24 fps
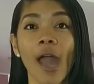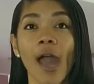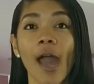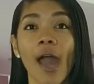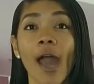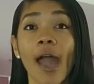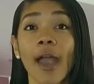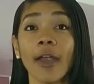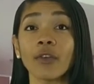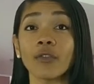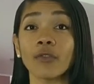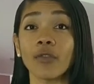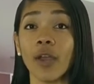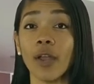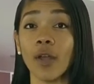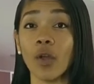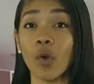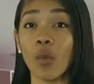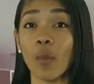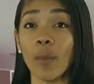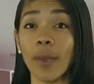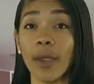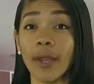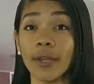I
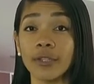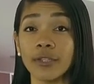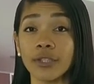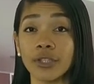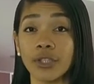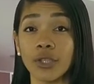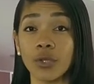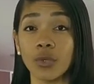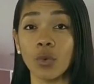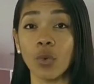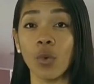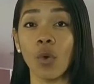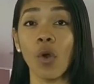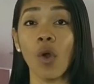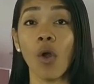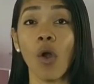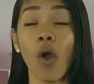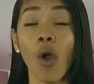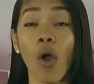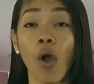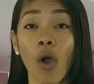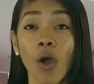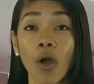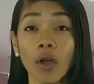recommend you
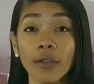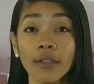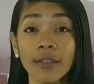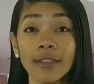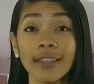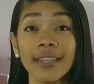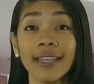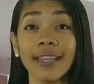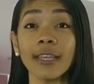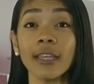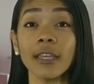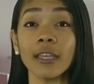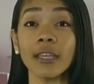only